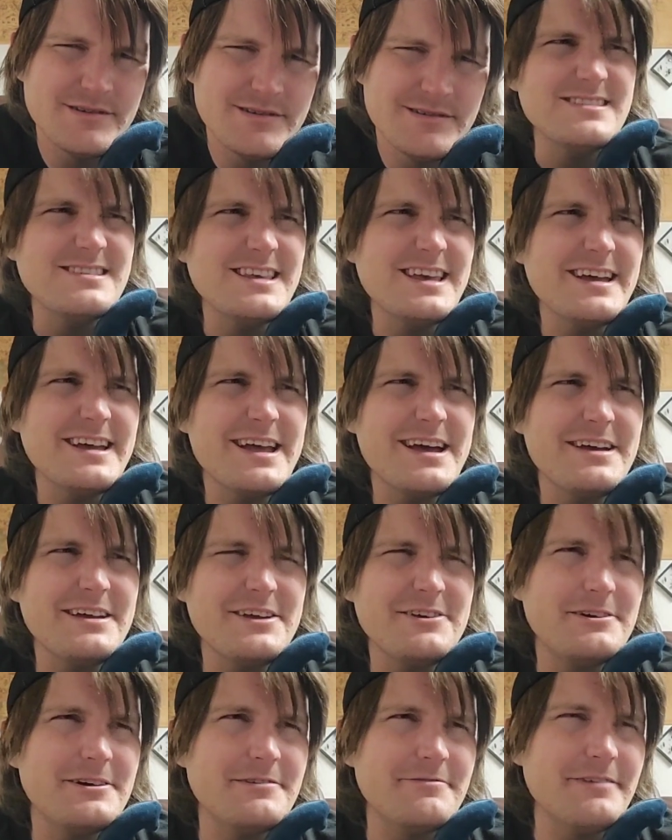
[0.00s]
It's like a
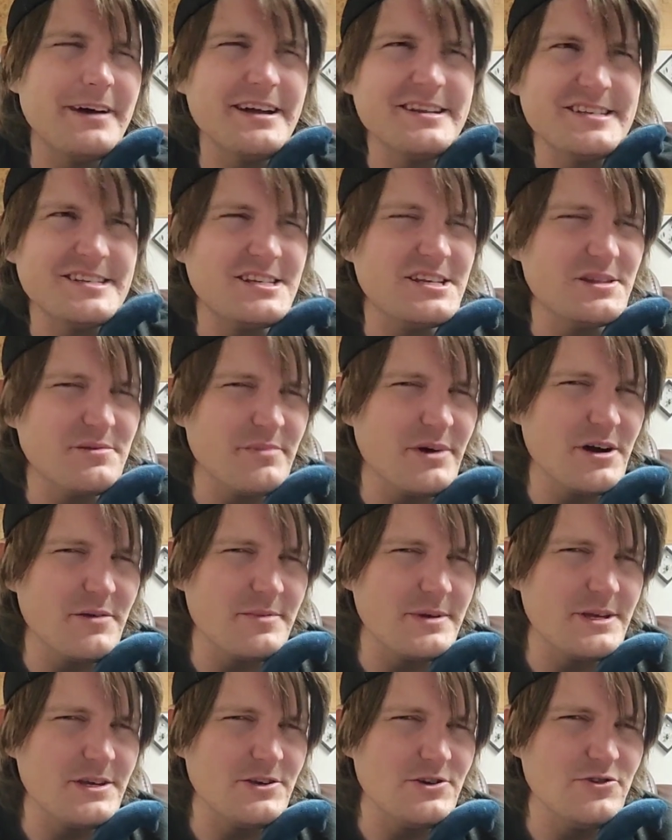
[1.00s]
you're invited to the
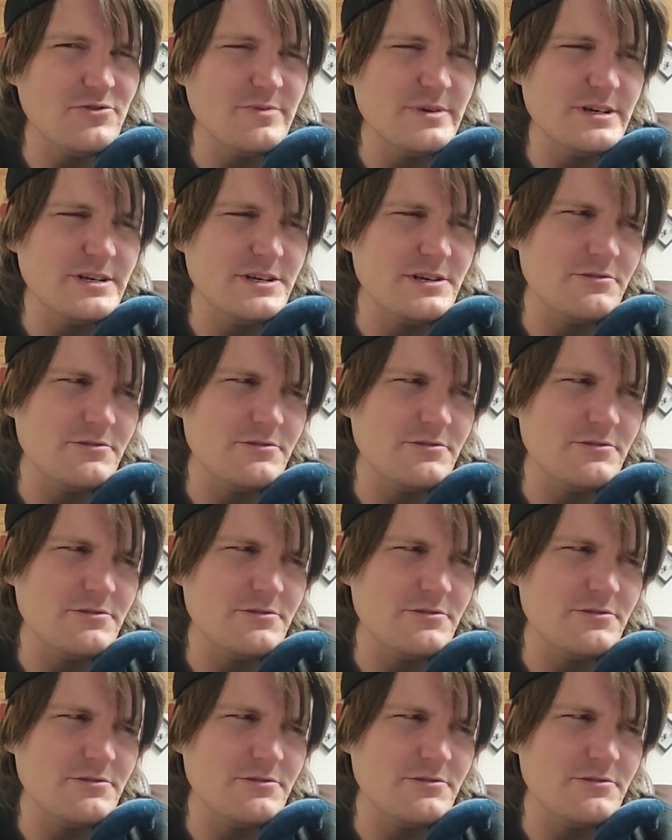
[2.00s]
barbecue but